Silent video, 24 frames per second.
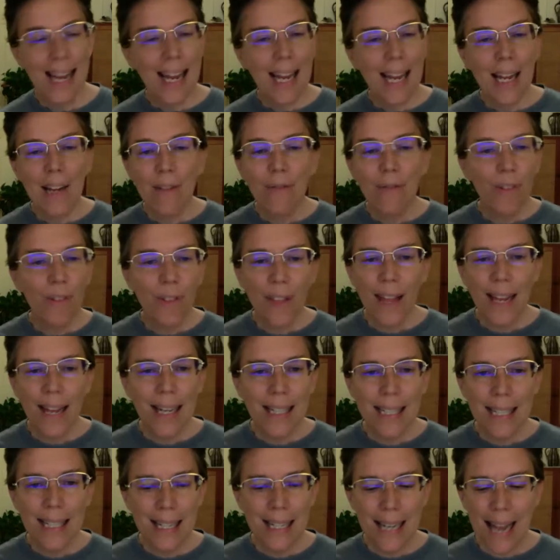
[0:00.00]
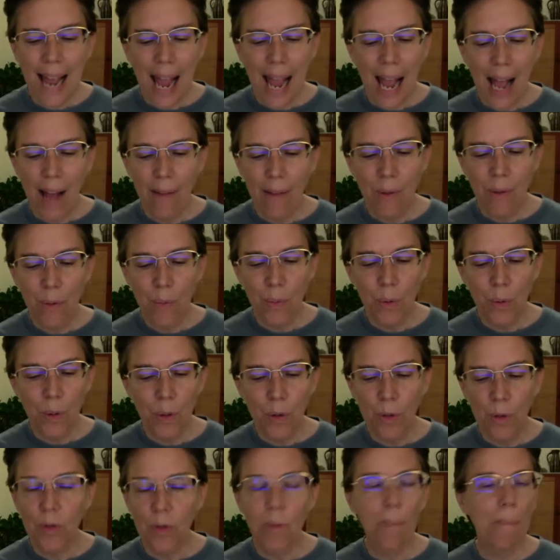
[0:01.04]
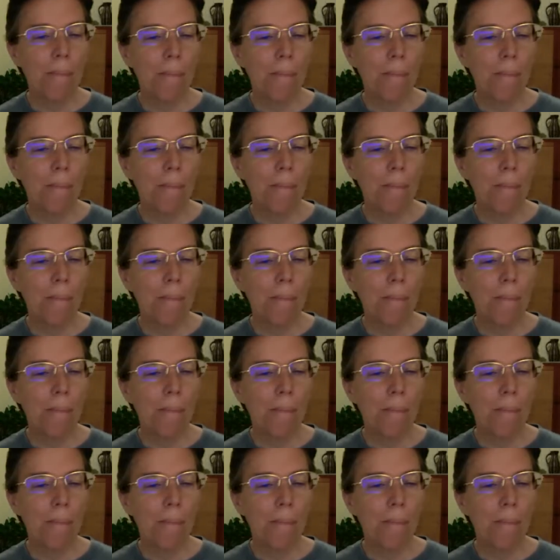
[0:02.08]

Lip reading: If they didn't have a wound,